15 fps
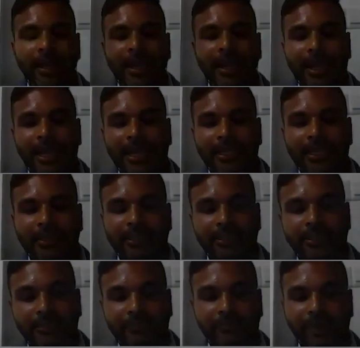
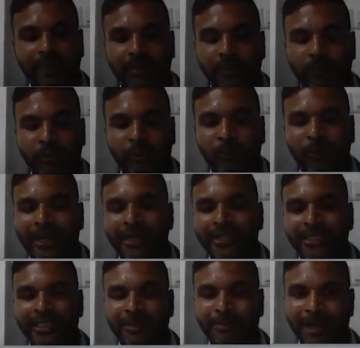And
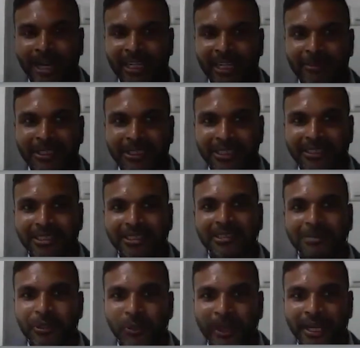whereas in a parliamentary
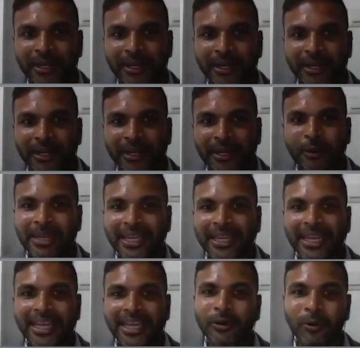system, you can only make
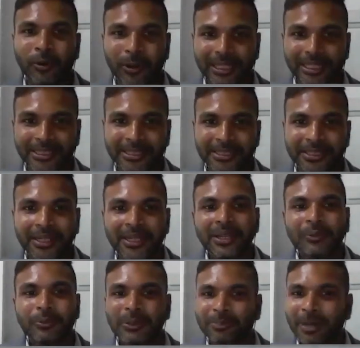a coalition
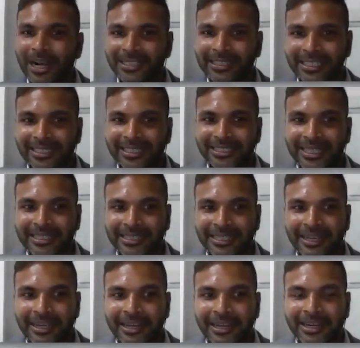with parties that
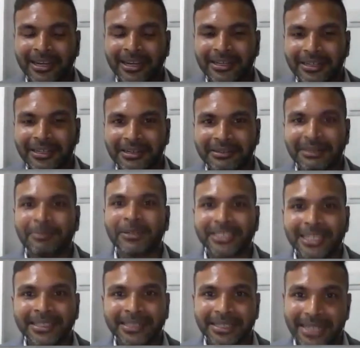are
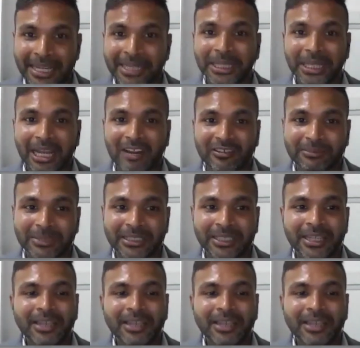represented in the government.